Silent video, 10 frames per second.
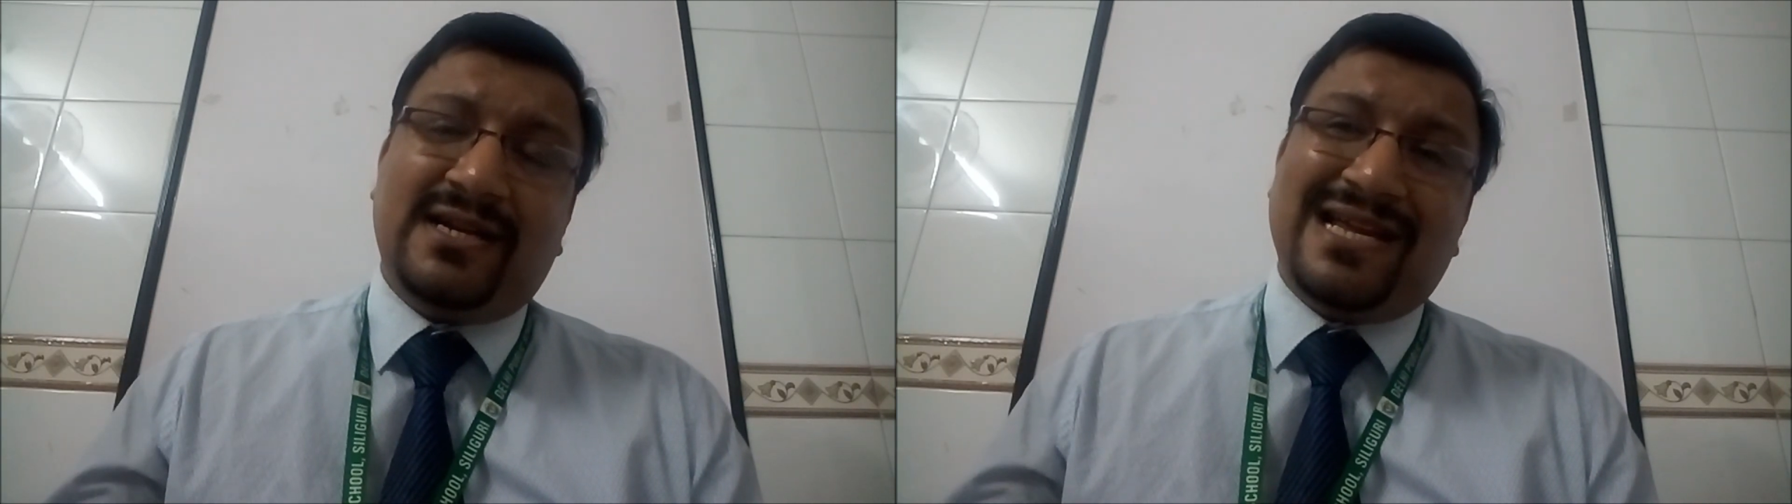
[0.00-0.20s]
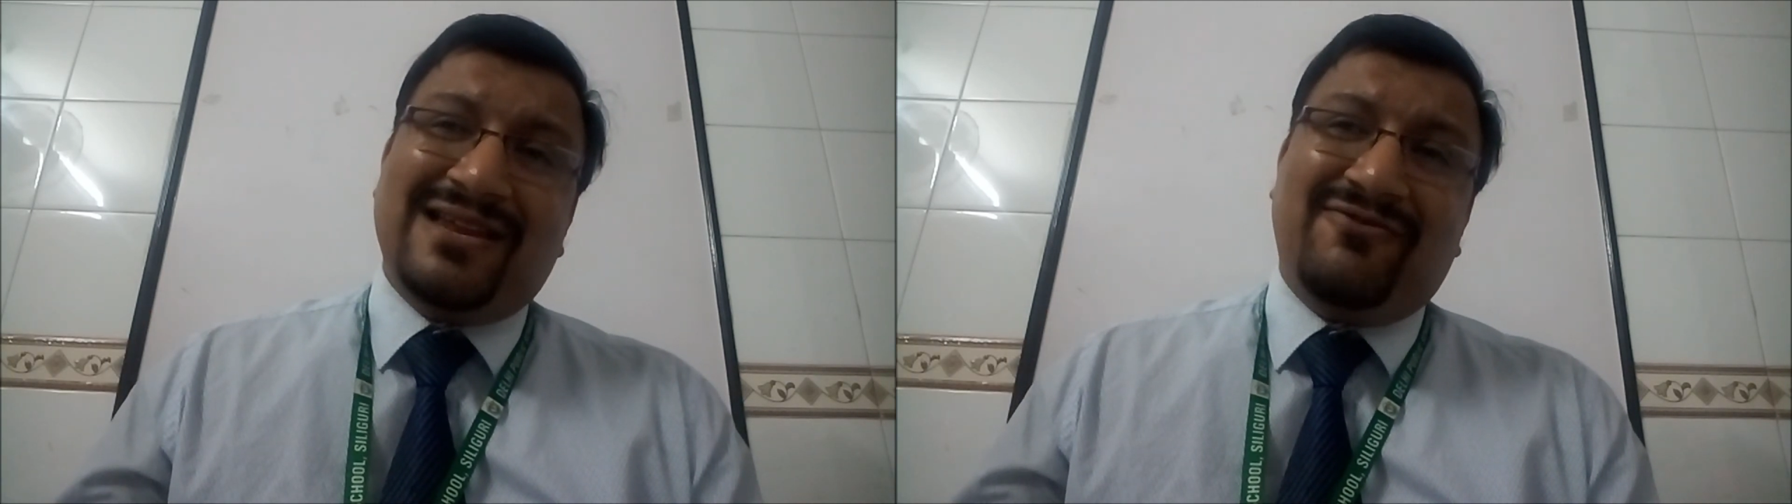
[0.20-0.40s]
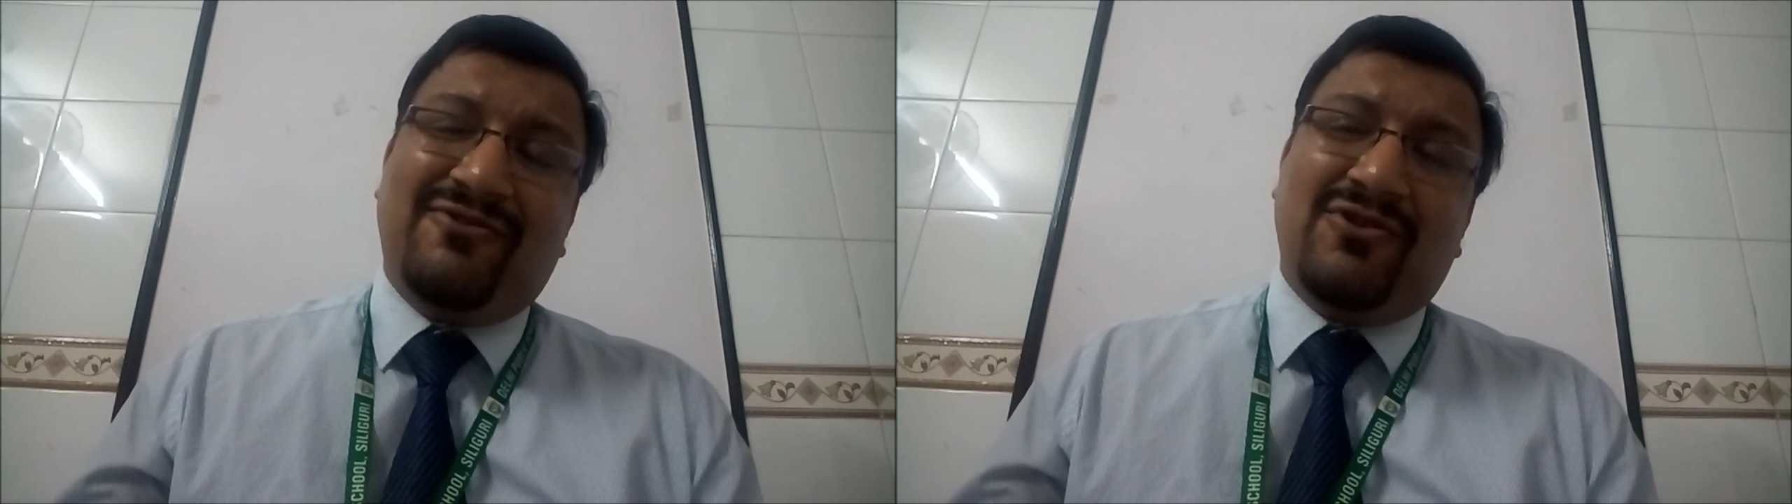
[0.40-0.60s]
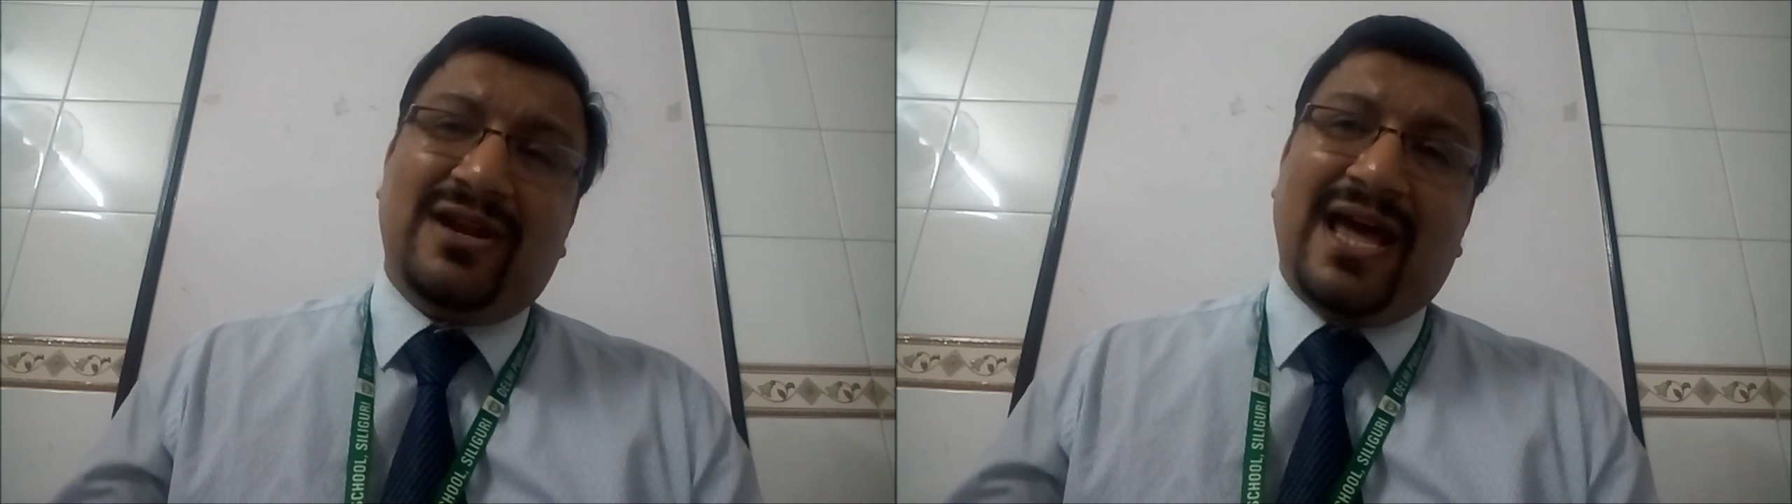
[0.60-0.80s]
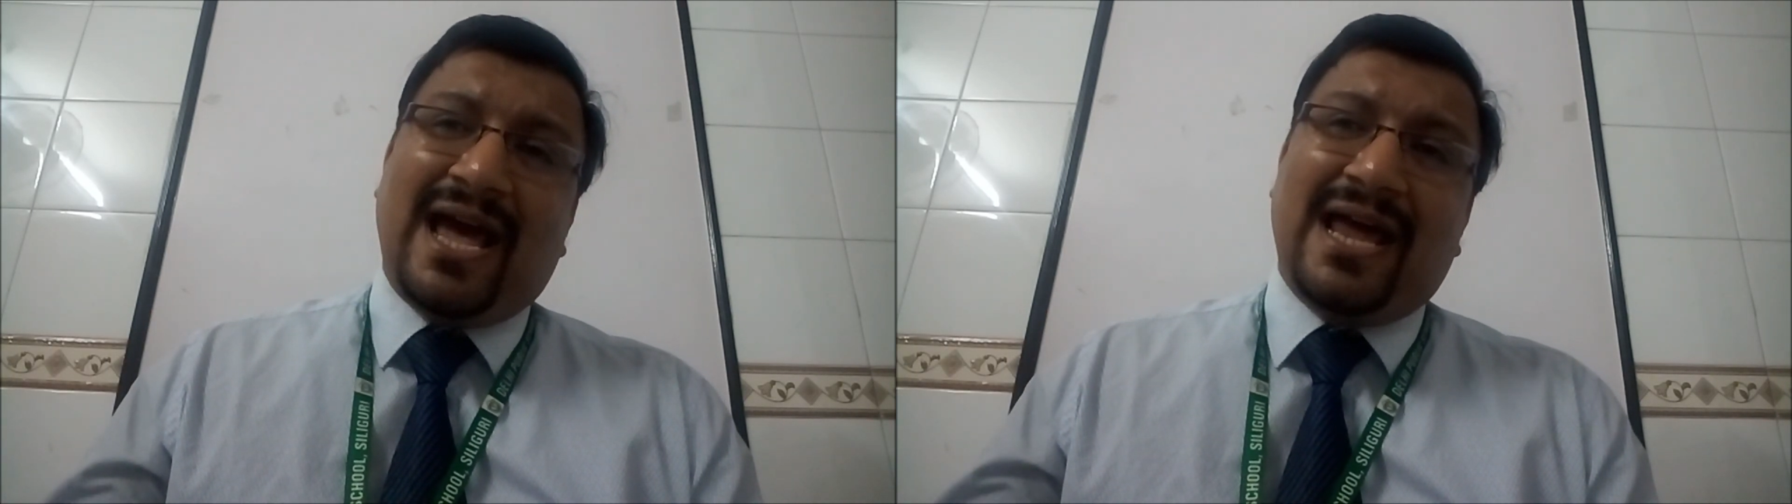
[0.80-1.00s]

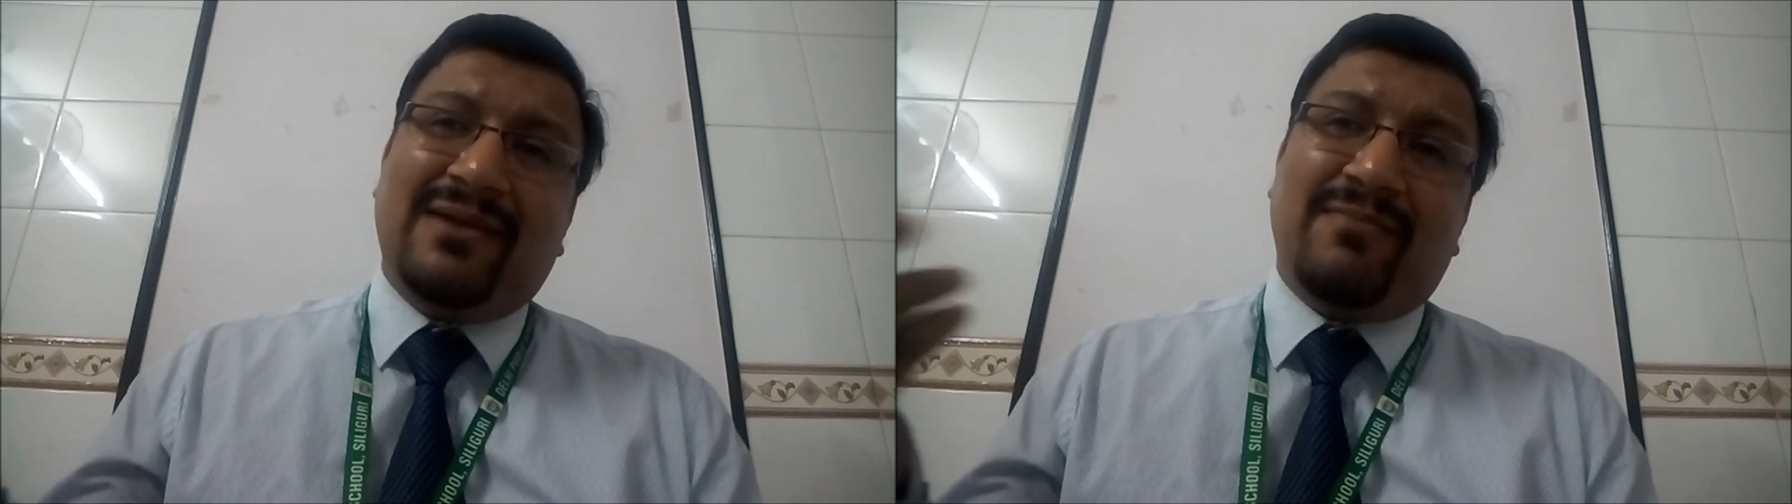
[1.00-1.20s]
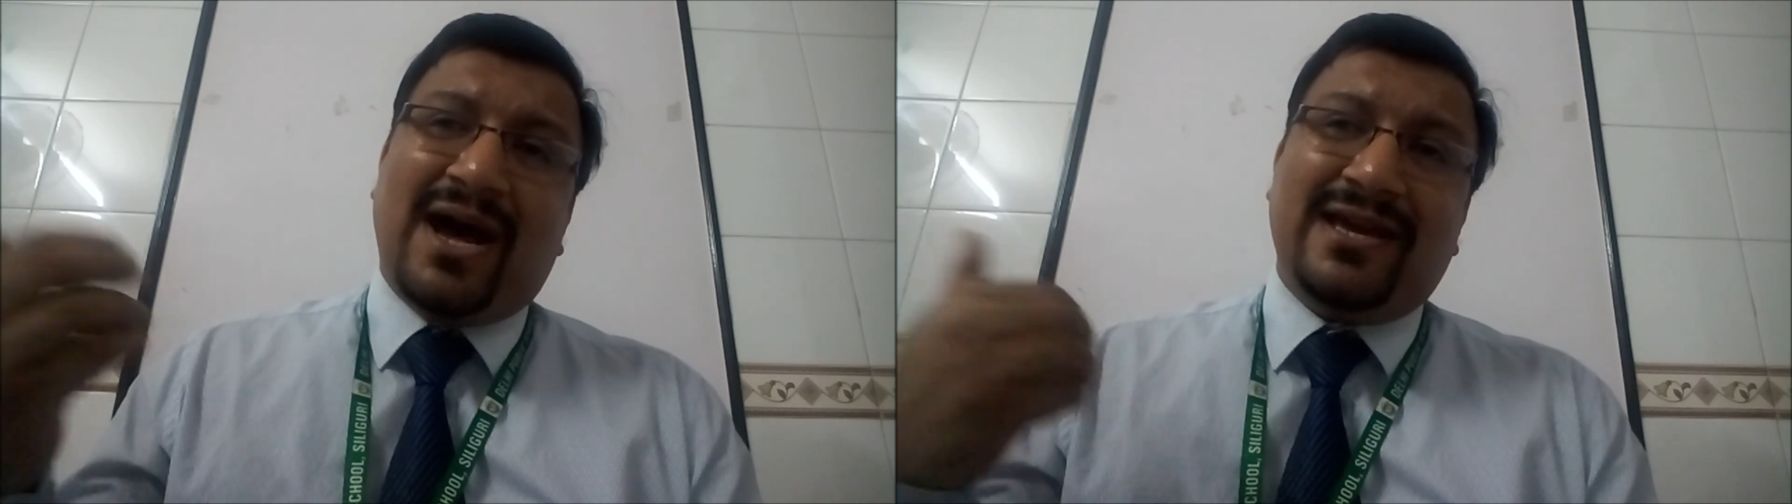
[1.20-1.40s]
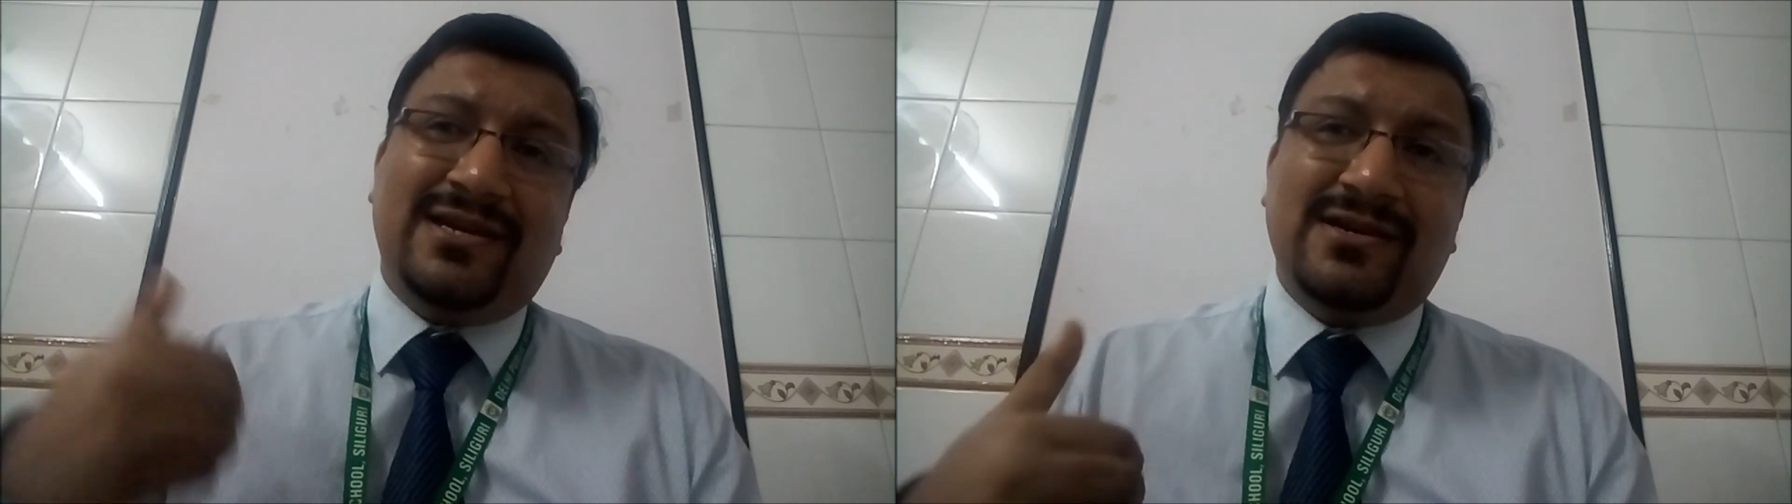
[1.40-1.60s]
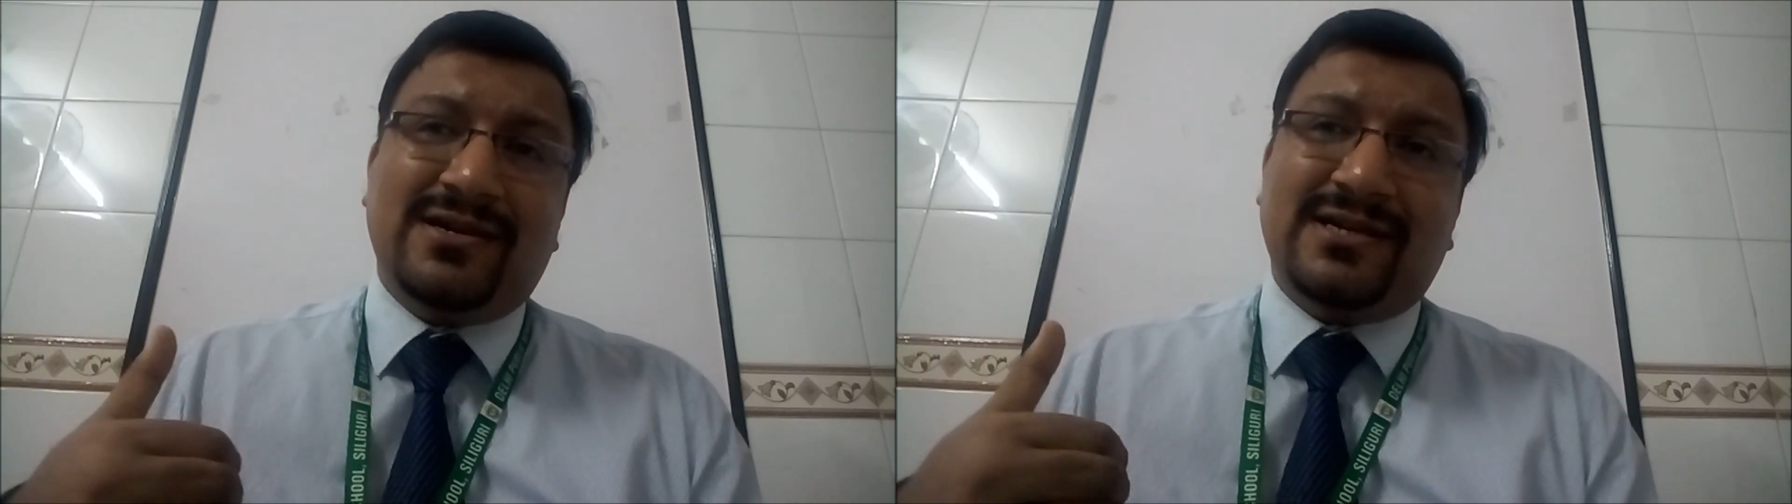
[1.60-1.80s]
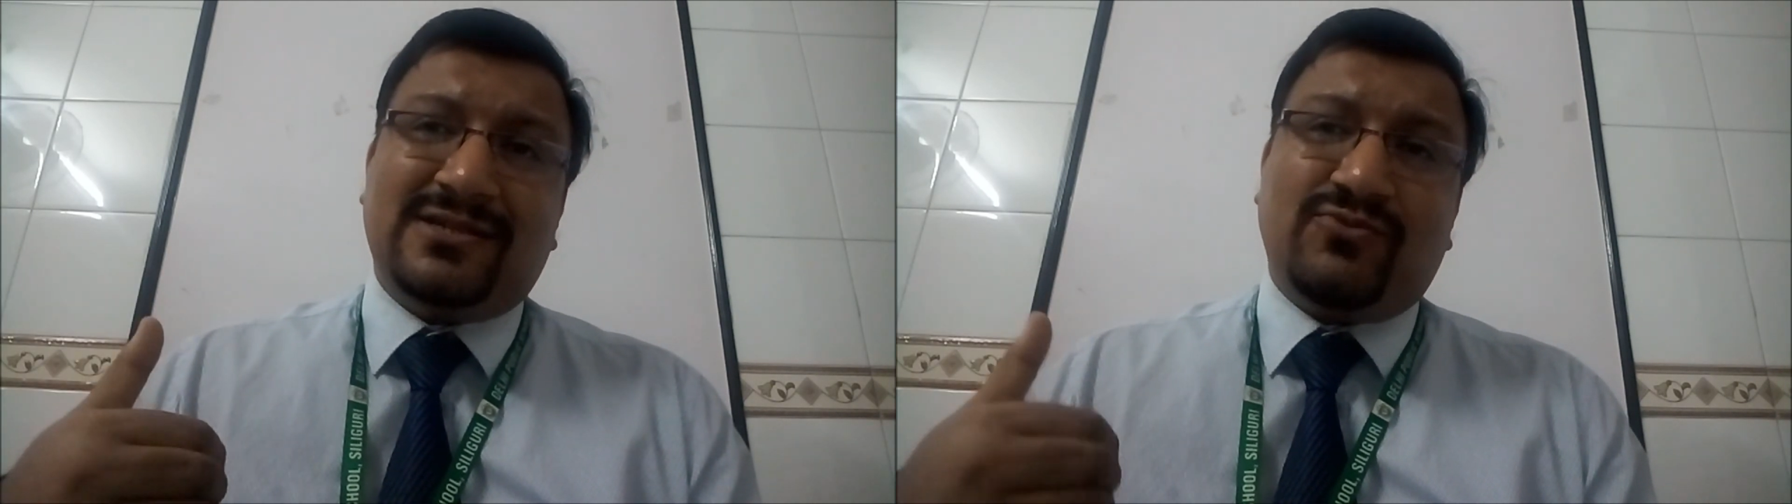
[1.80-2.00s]
telephone and my ears,